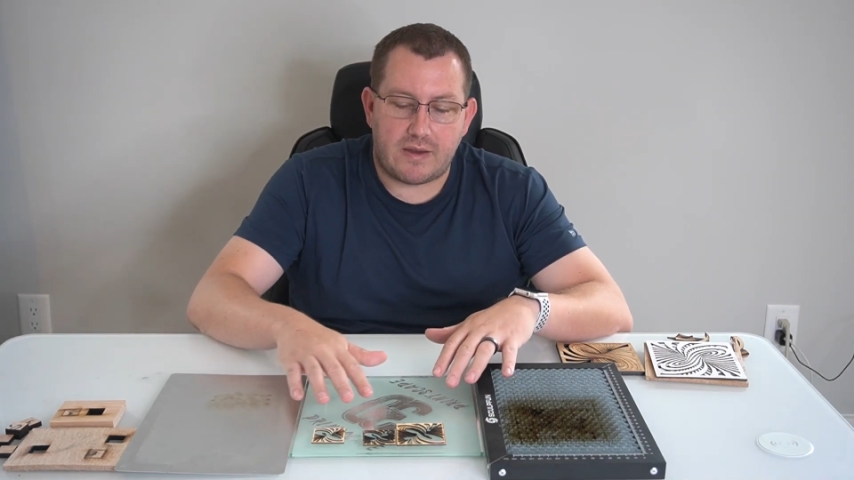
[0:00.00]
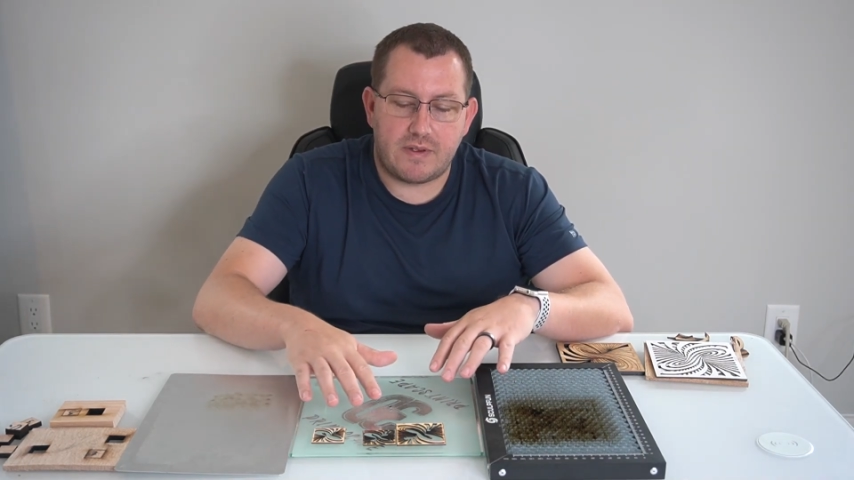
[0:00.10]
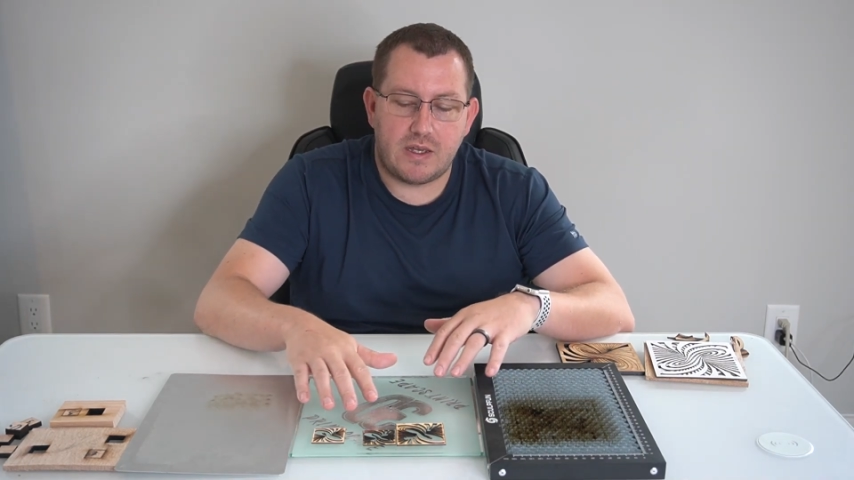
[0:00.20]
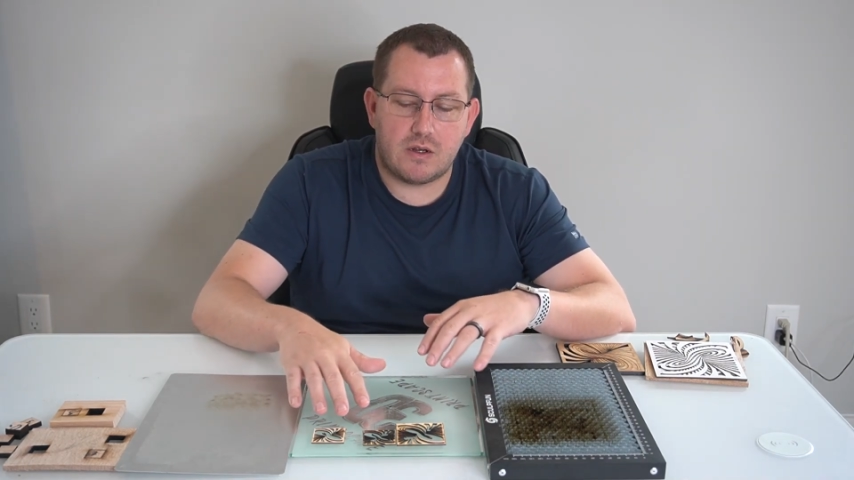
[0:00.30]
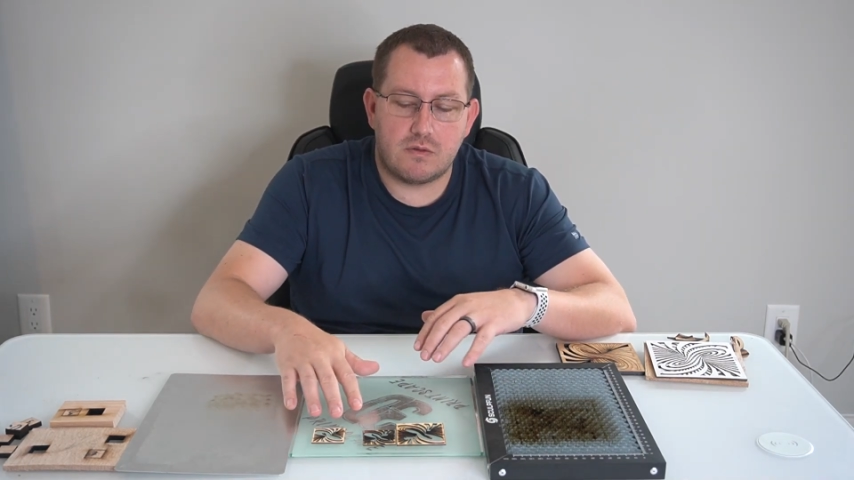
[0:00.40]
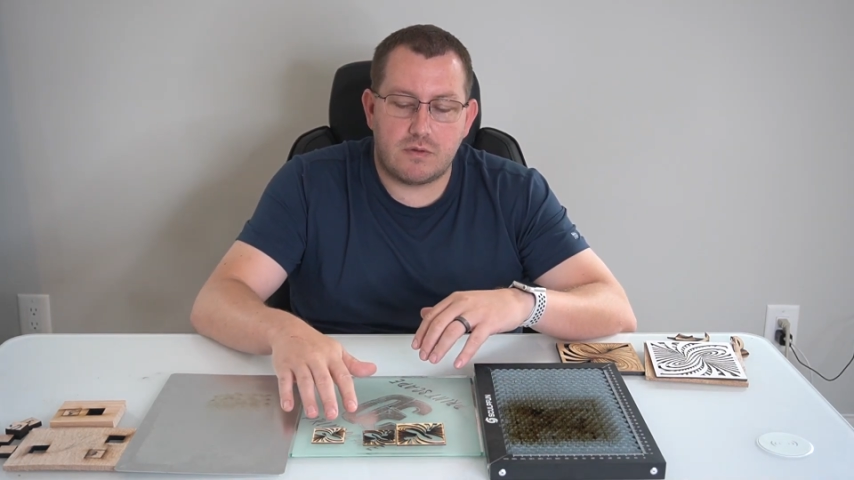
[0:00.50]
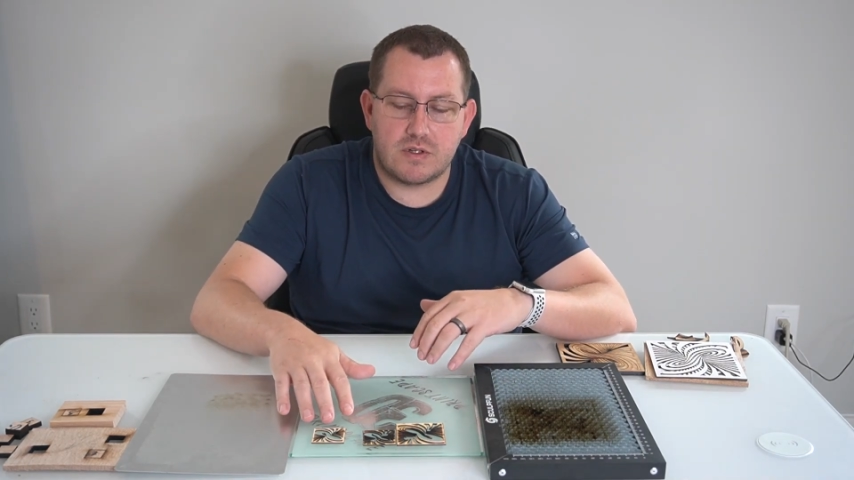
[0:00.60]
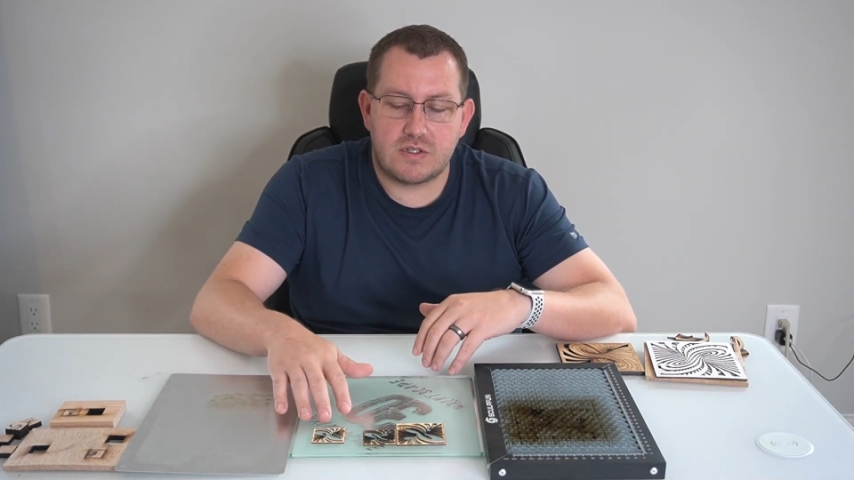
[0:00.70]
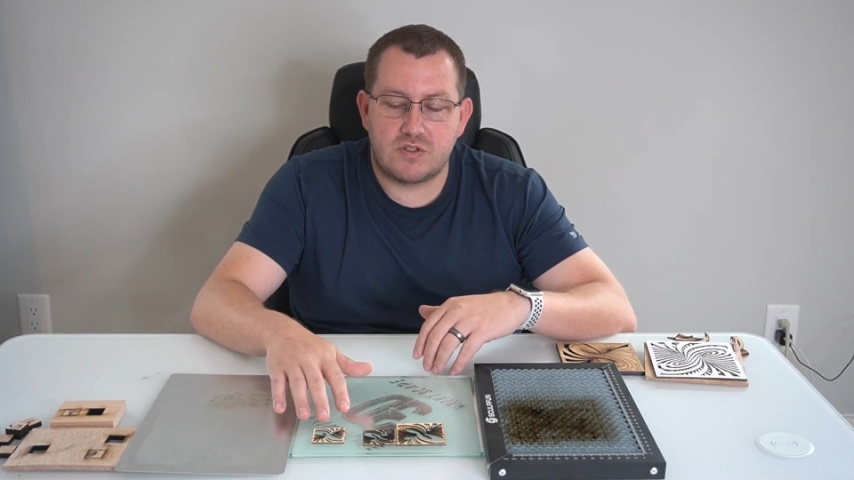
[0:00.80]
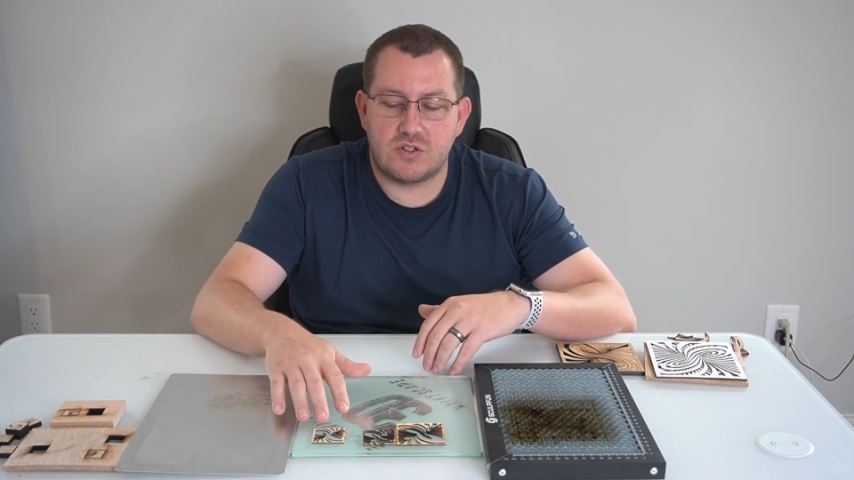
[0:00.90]
have here
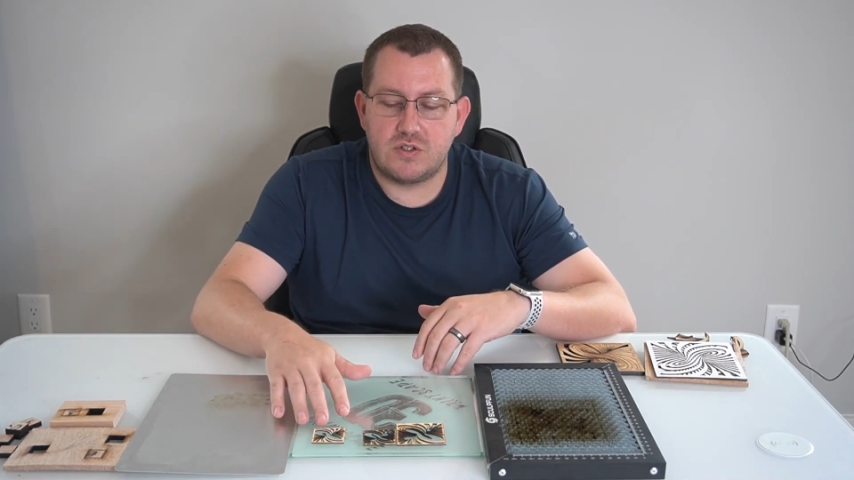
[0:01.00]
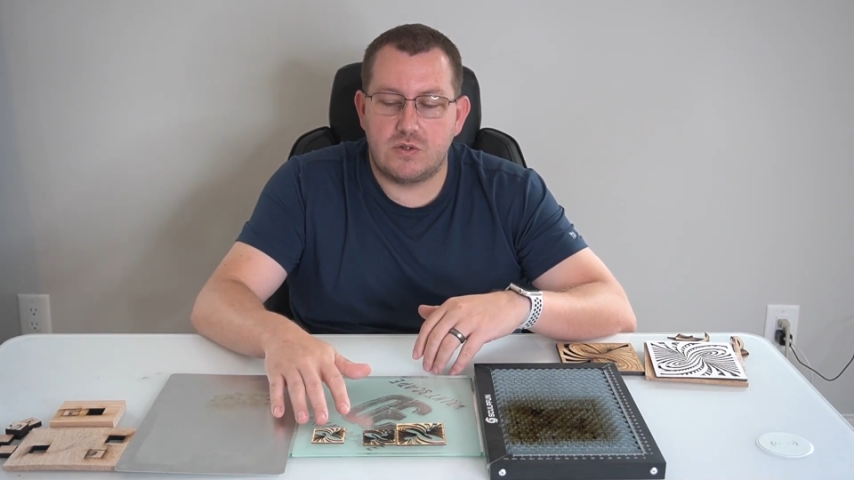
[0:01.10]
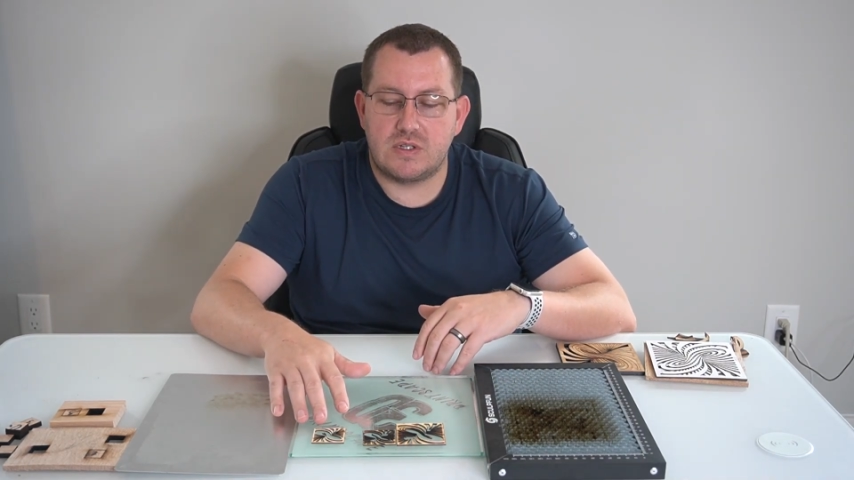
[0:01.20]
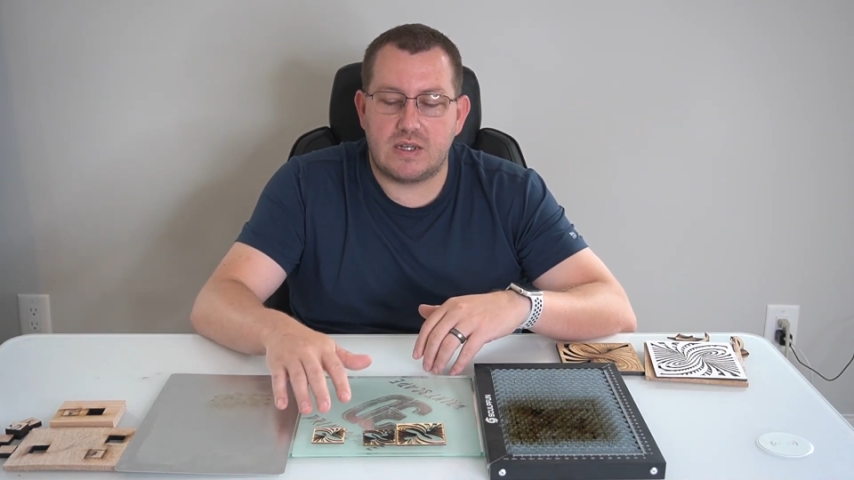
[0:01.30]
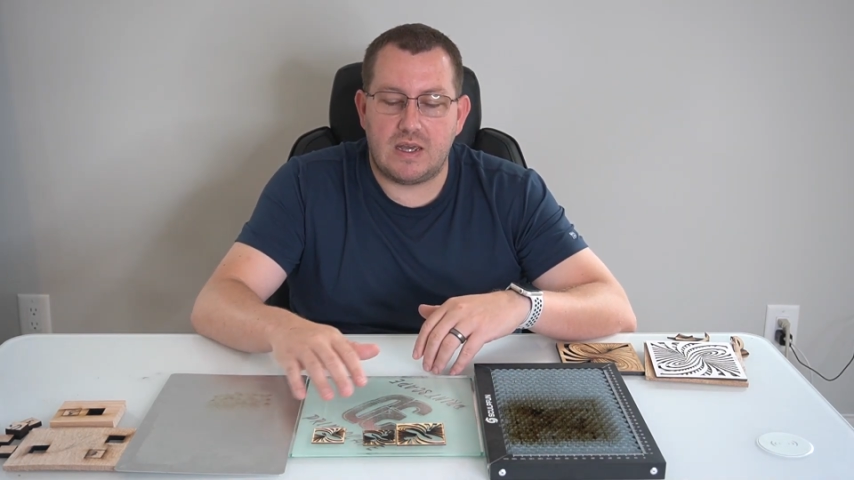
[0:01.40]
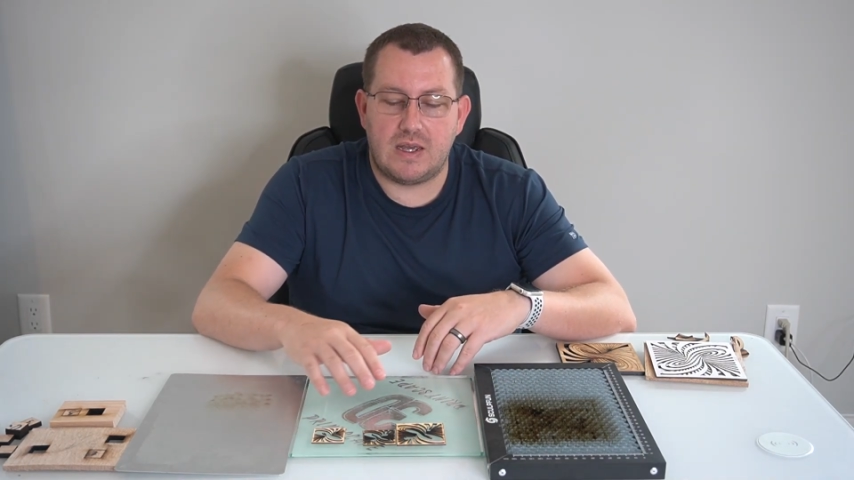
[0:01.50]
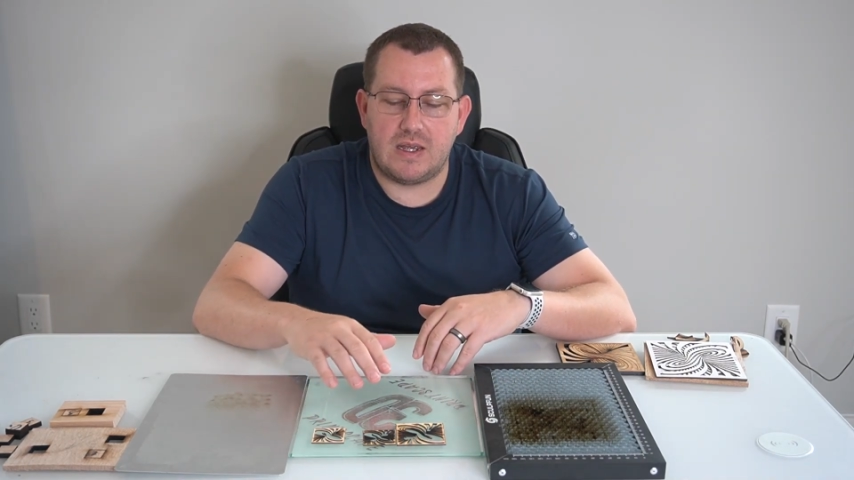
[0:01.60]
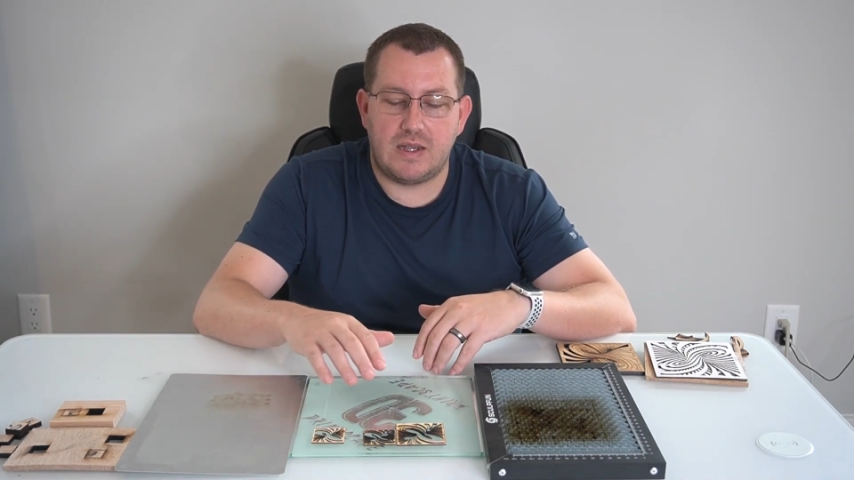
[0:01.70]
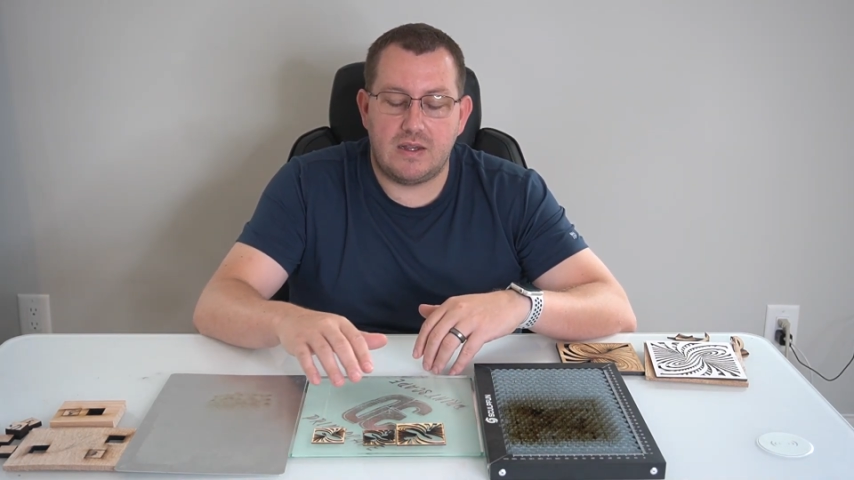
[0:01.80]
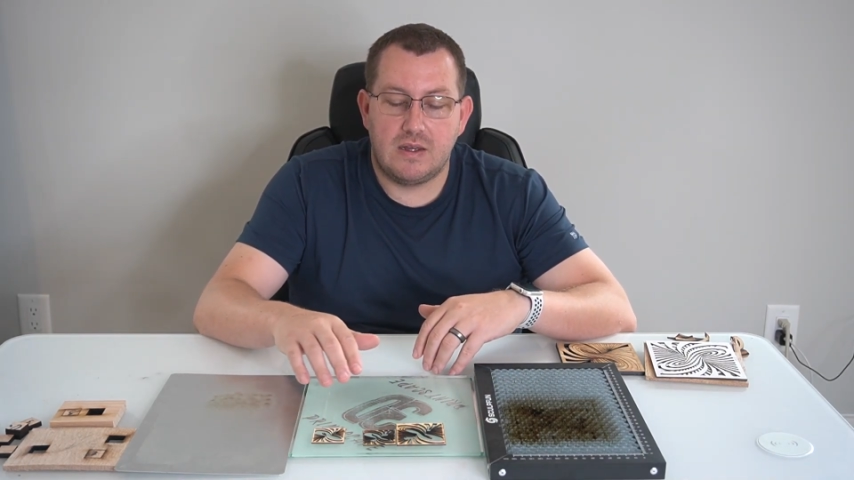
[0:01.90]
versus just using
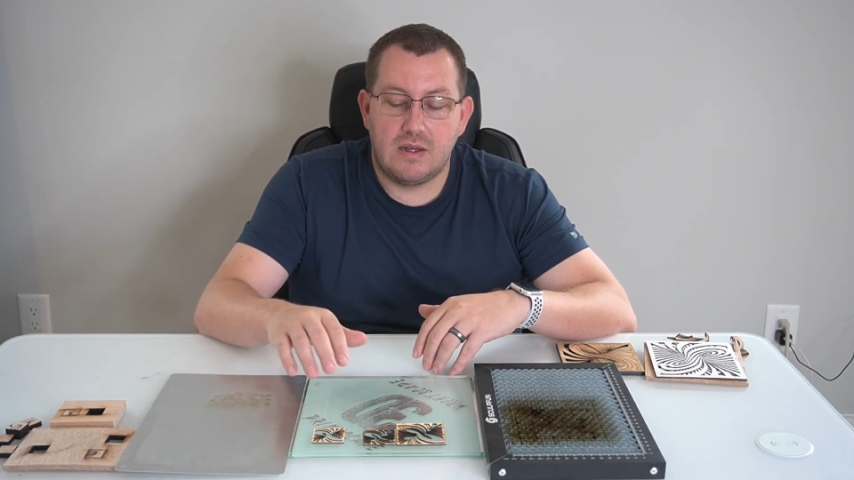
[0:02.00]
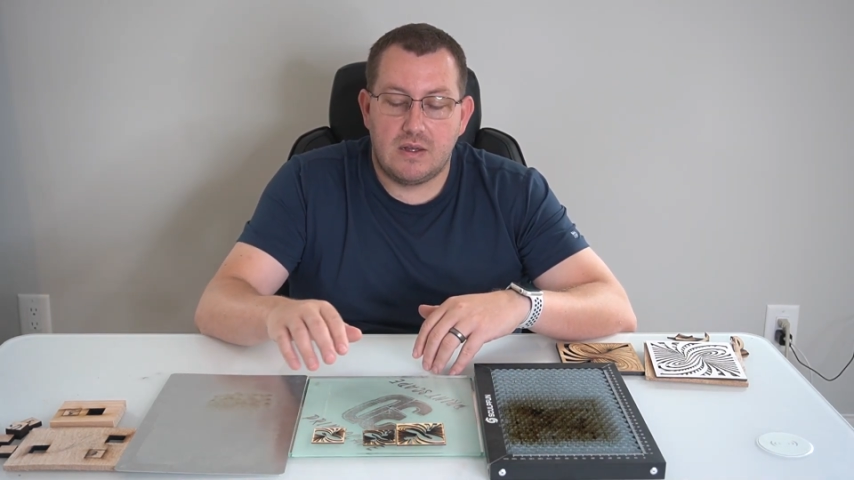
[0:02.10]
a